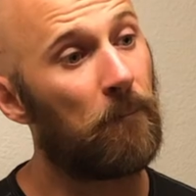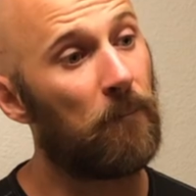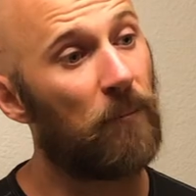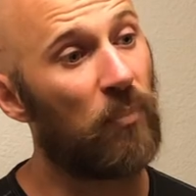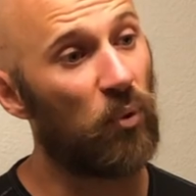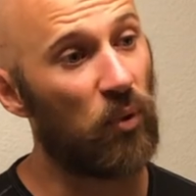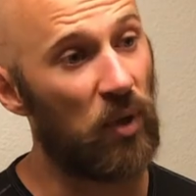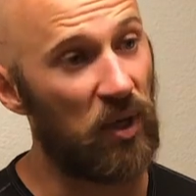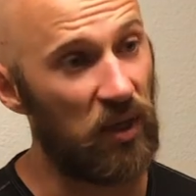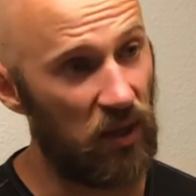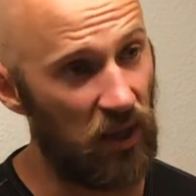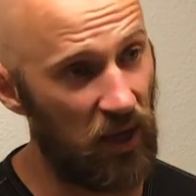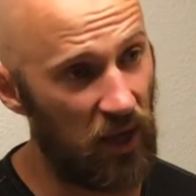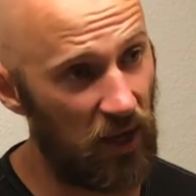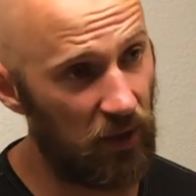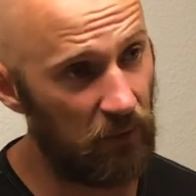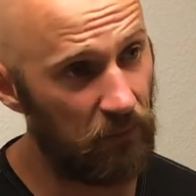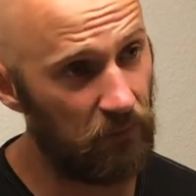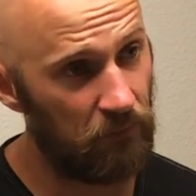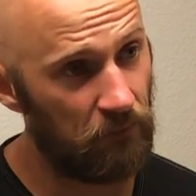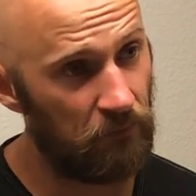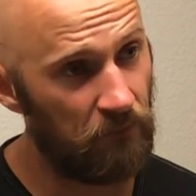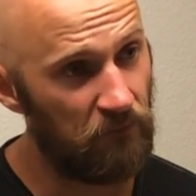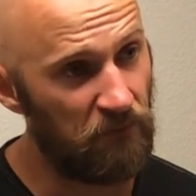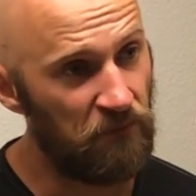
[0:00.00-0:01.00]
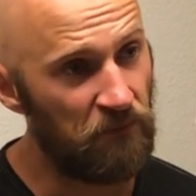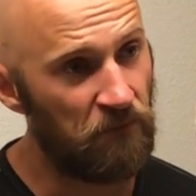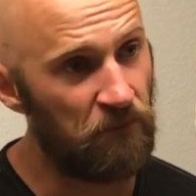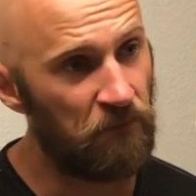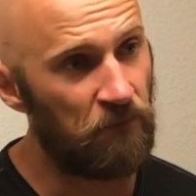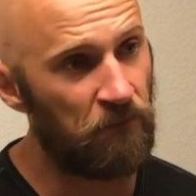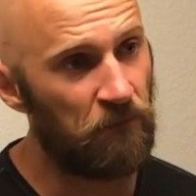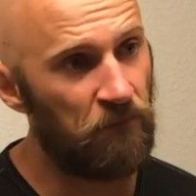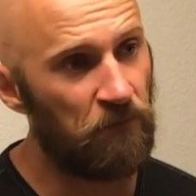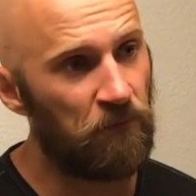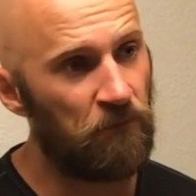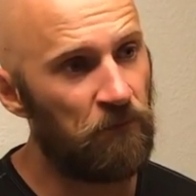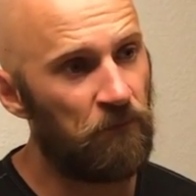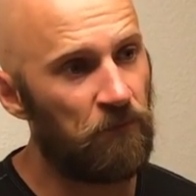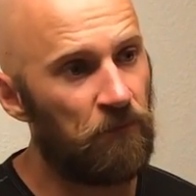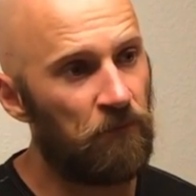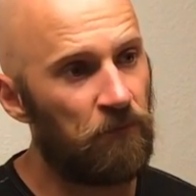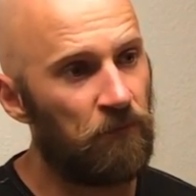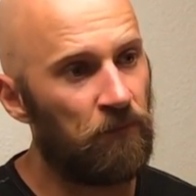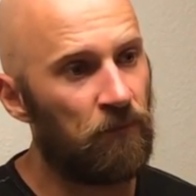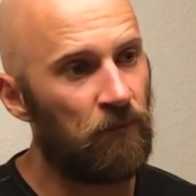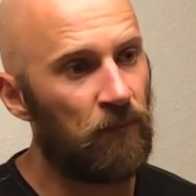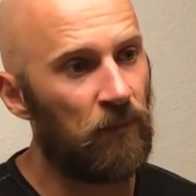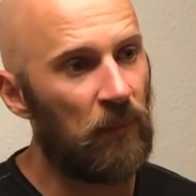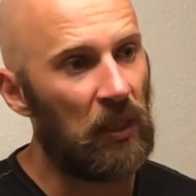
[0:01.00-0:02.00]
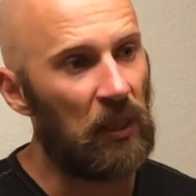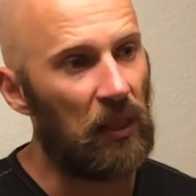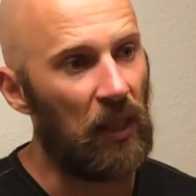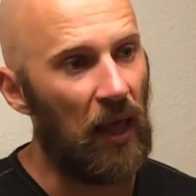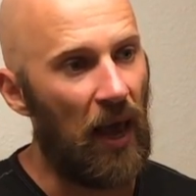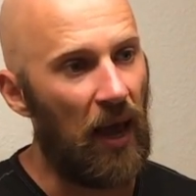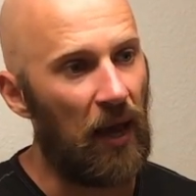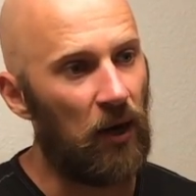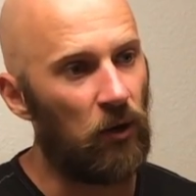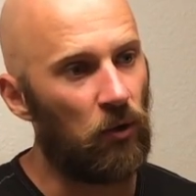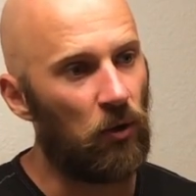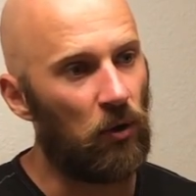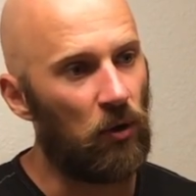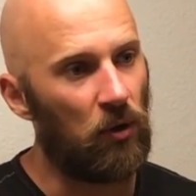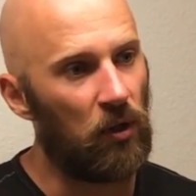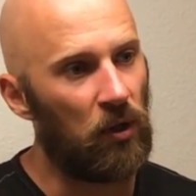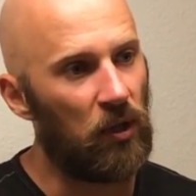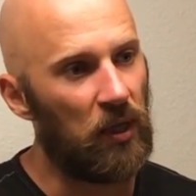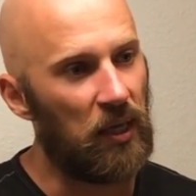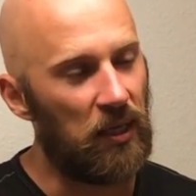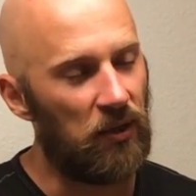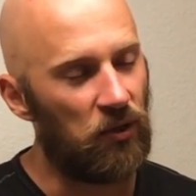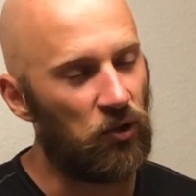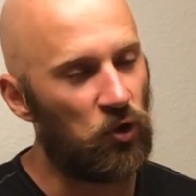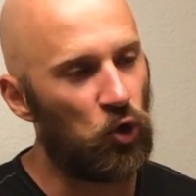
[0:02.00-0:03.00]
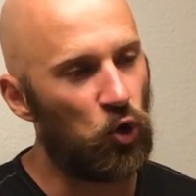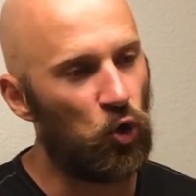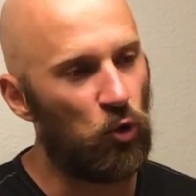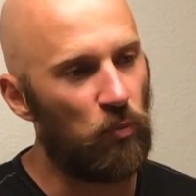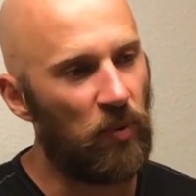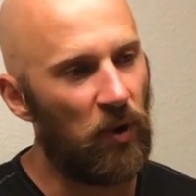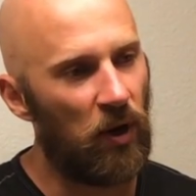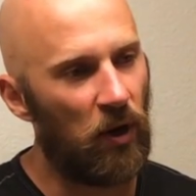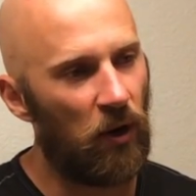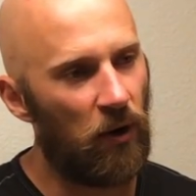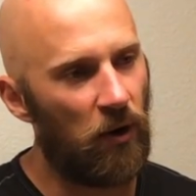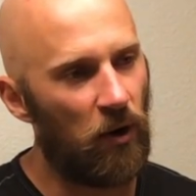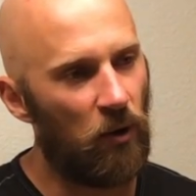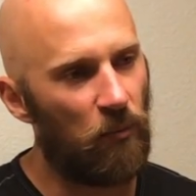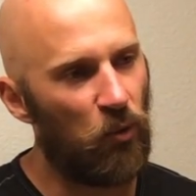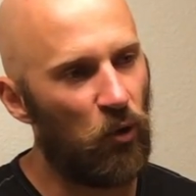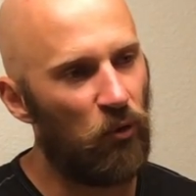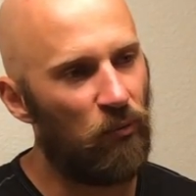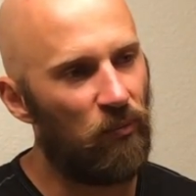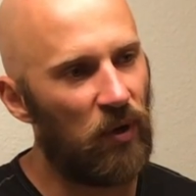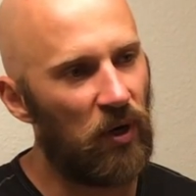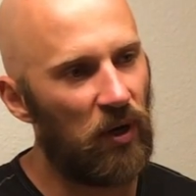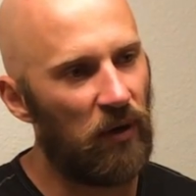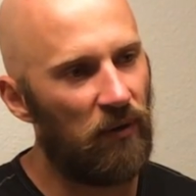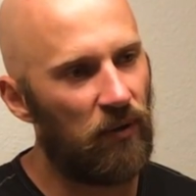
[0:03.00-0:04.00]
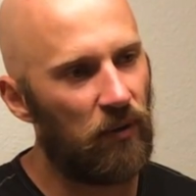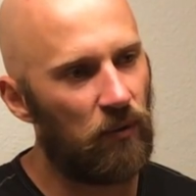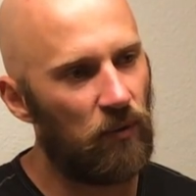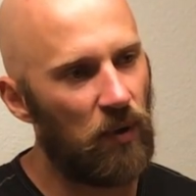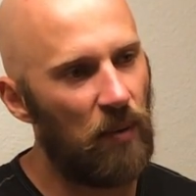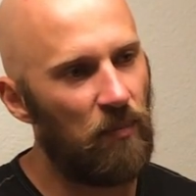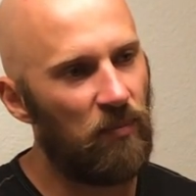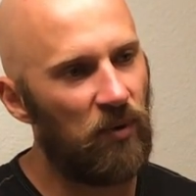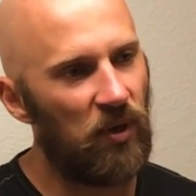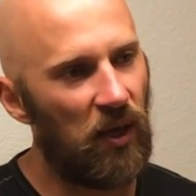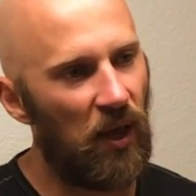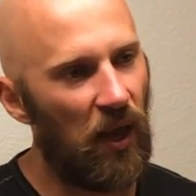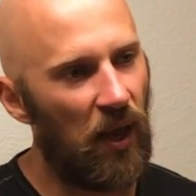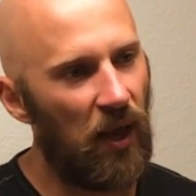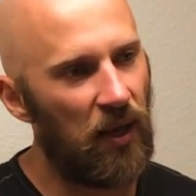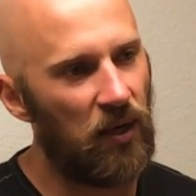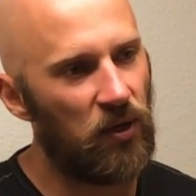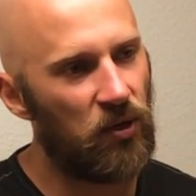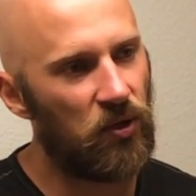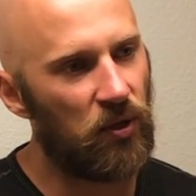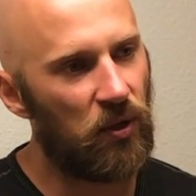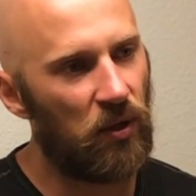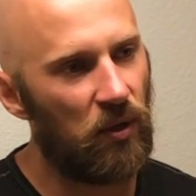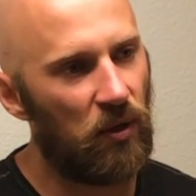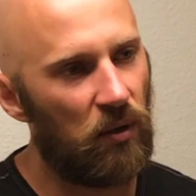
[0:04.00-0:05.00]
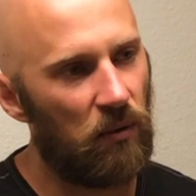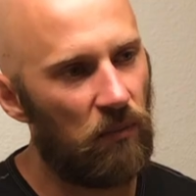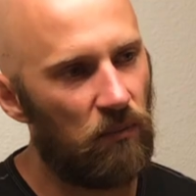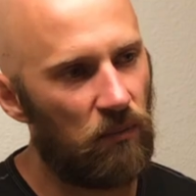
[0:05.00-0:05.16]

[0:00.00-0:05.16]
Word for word: Breathe in, lateral and superior movement of the rib cage.